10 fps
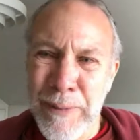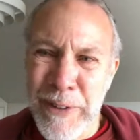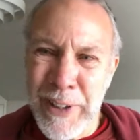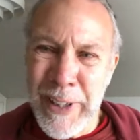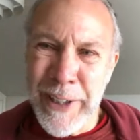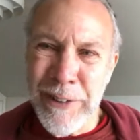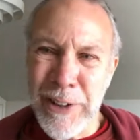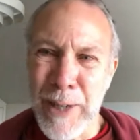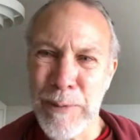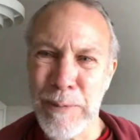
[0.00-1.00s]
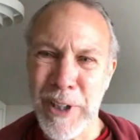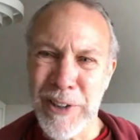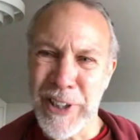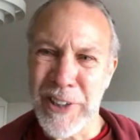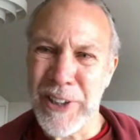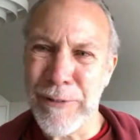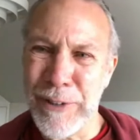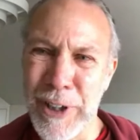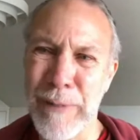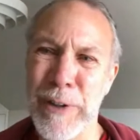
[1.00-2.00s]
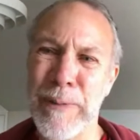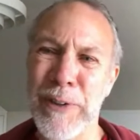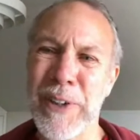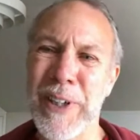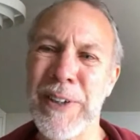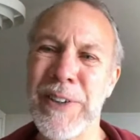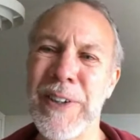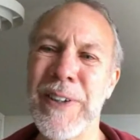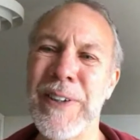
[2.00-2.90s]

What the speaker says: of the later Tops projects after Garbage Pail Kids.